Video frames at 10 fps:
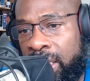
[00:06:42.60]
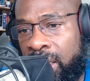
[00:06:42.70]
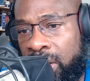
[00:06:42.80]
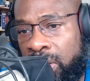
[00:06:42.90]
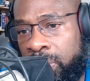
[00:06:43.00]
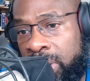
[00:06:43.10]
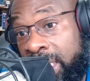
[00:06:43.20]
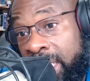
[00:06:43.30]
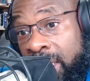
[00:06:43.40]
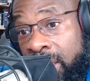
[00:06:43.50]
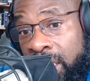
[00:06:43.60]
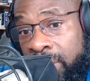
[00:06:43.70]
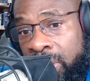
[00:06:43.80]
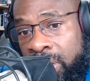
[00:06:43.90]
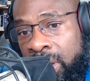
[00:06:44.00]
and uh, do what they can to
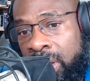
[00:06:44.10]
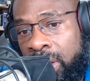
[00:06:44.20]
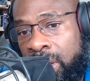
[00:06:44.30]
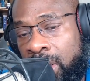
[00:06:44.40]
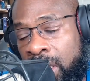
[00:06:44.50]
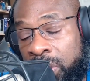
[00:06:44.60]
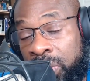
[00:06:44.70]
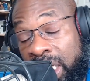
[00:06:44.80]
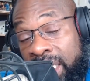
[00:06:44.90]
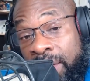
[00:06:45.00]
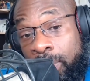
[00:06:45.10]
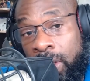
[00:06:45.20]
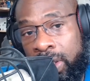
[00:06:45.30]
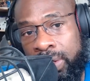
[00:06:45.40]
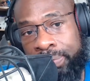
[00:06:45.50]
get the country that they
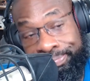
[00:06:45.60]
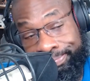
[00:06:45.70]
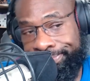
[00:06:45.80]
want.